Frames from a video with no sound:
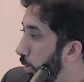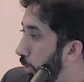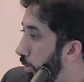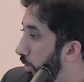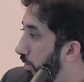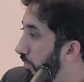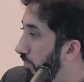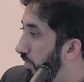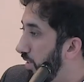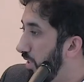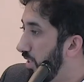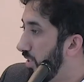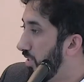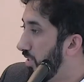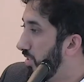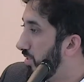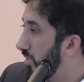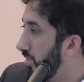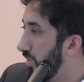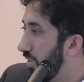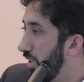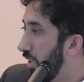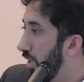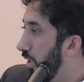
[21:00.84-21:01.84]
go of
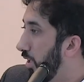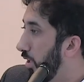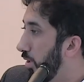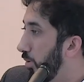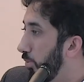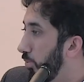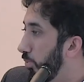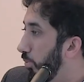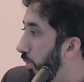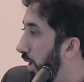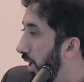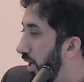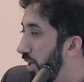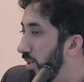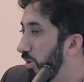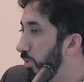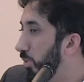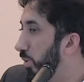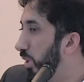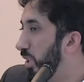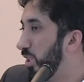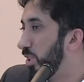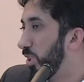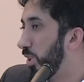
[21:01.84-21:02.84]
these
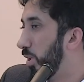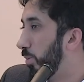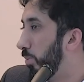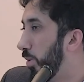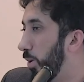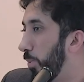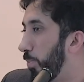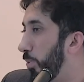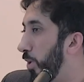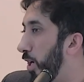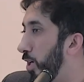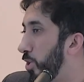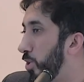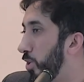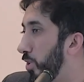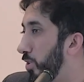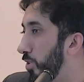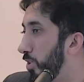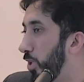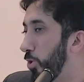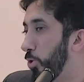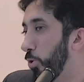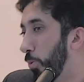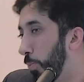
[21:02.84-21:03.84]
unreasonable
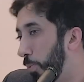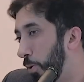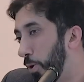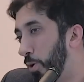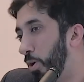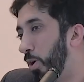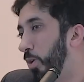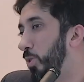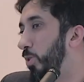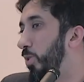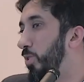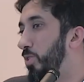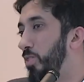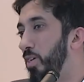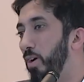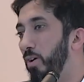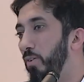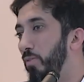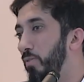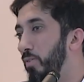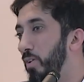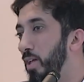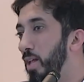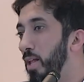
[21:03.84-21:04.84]
pressures that you put on
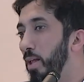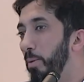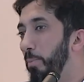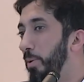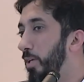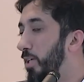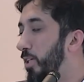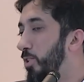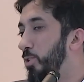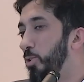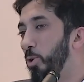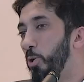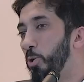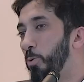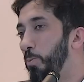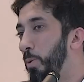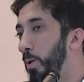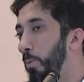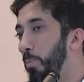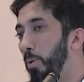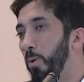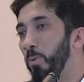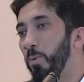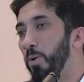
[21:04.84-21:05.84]
yourself, because those
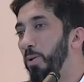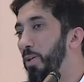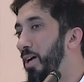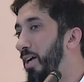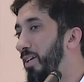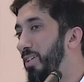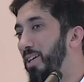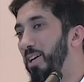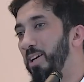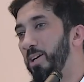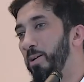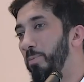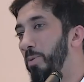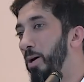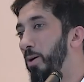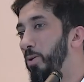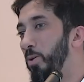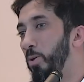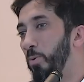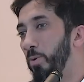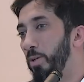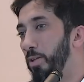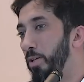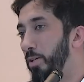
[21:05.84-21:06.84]
people will not care about
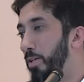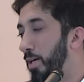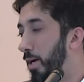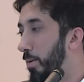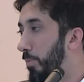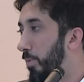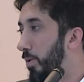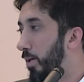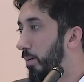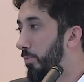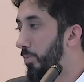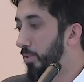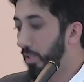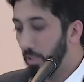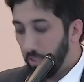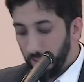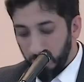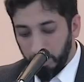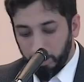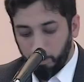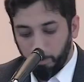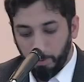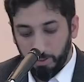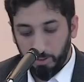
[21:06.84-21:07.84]
you when the time comes,
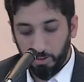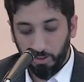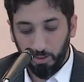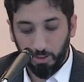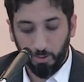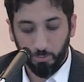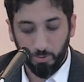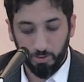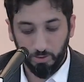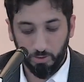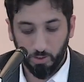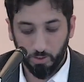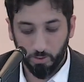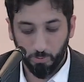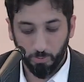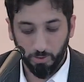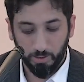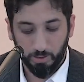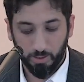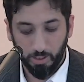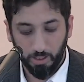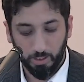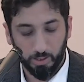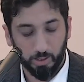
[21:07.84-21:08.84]
especially when
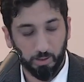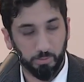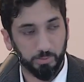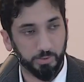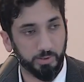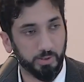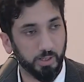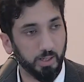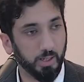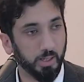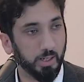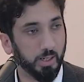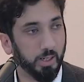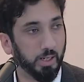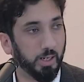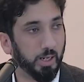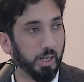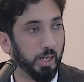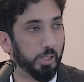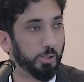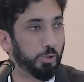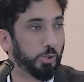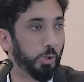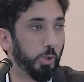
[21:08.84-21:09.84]
judgment day comes.
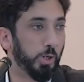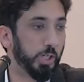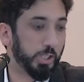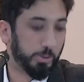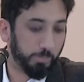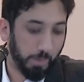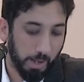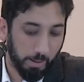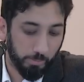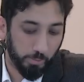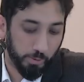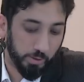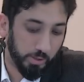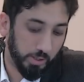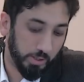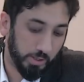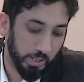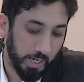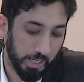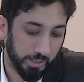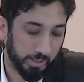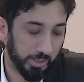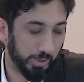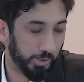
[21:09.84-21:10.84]
And so asbabun
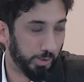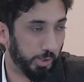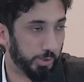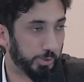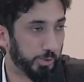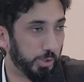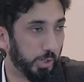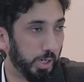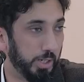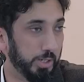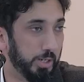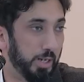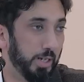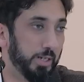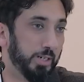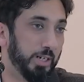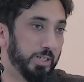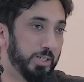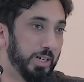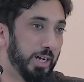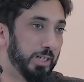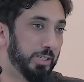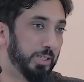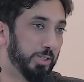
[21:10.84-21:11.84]

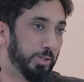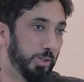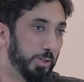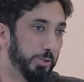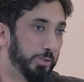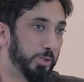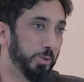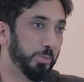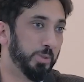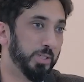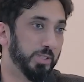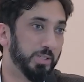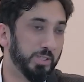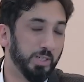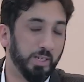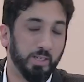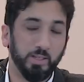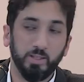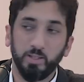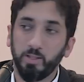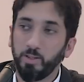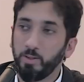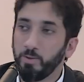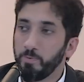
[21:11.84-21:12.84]
najat has also been
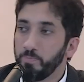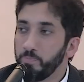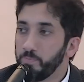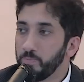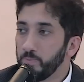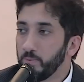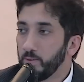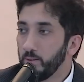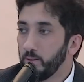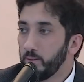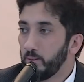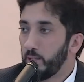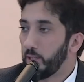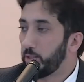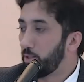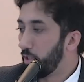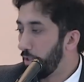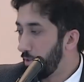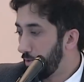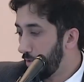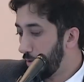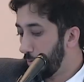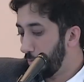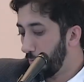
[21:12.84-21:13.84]
said, that
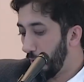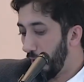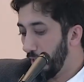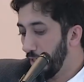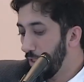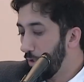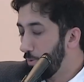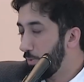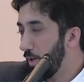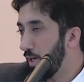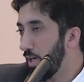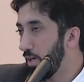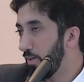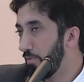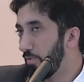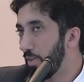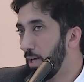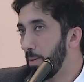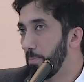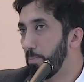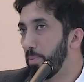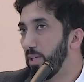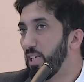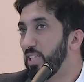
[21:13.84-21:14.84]
any way of
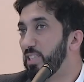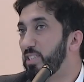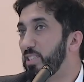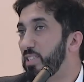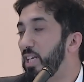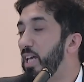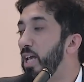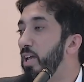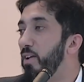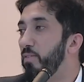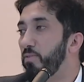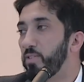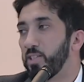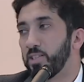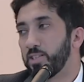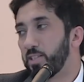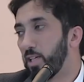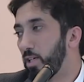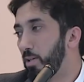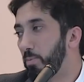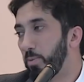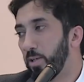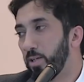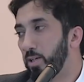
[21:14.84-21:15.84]
them being saved is
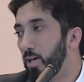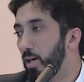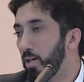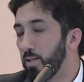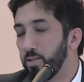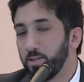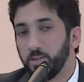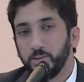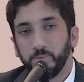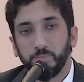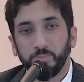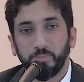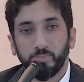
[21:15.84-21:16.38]
going to be cut.